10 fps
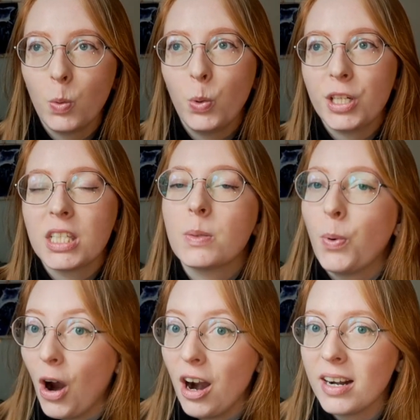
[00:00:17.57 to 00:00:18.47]
what
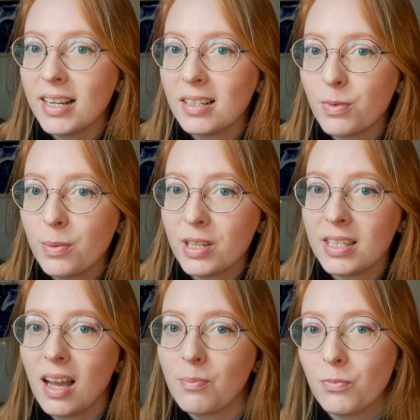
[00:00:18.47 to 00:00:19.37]
inspired it, maybe
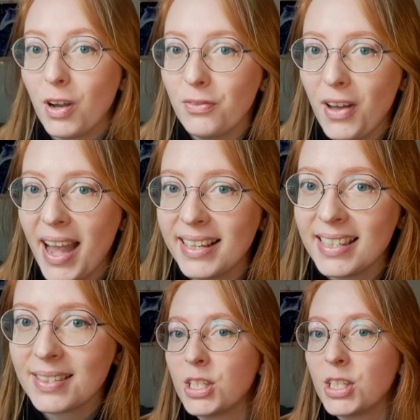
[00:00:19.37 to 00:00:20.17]
some fun facts.